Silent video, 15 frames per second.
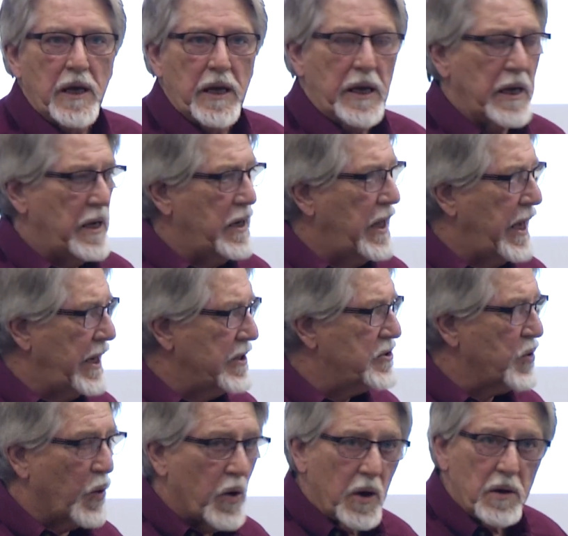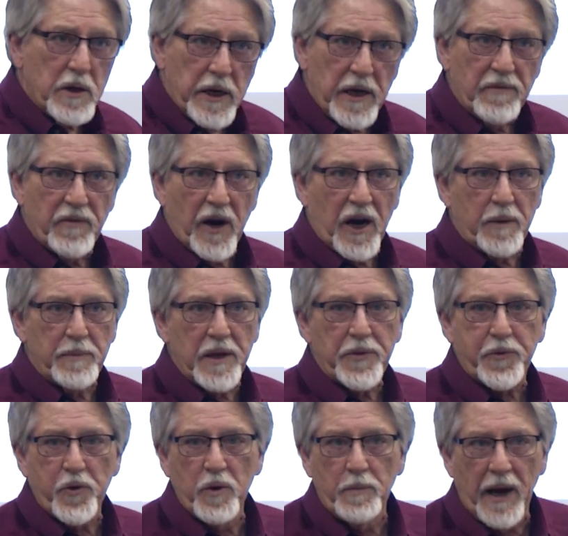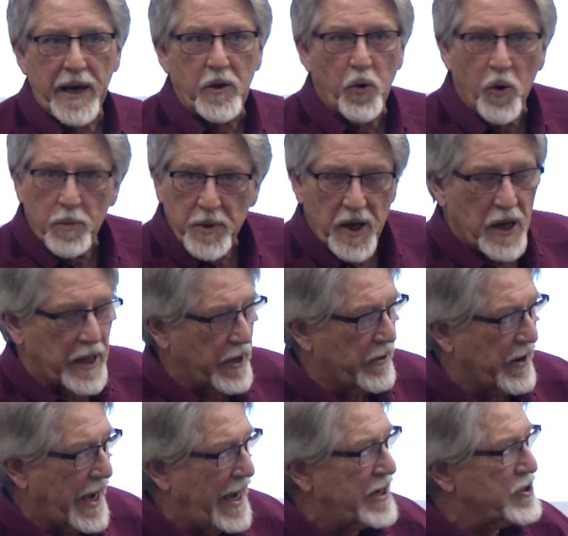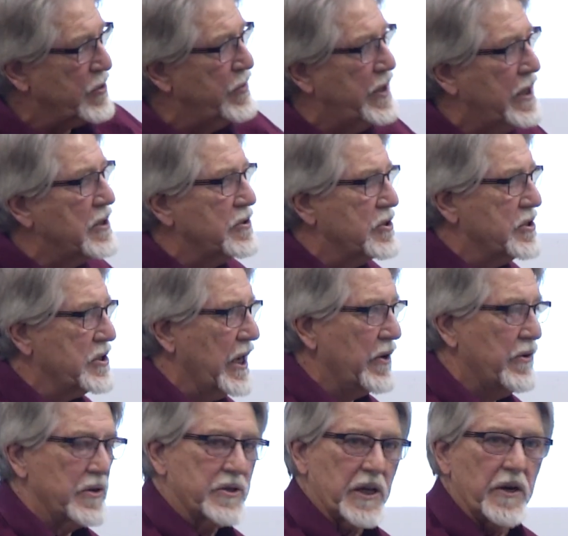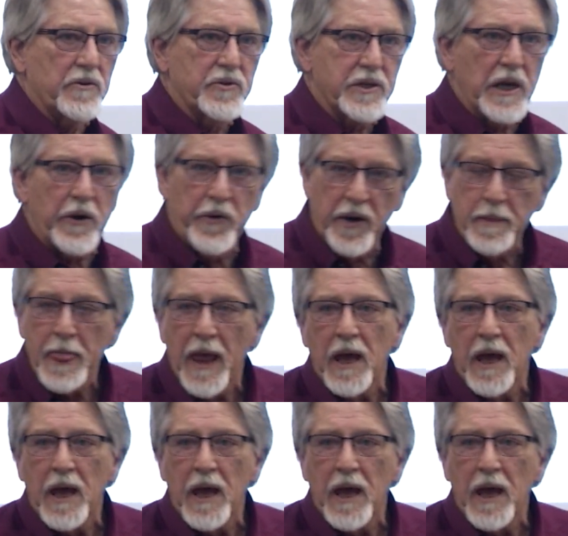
in a soil environment through microbial interaction, et cetera, et cetera, et cetera.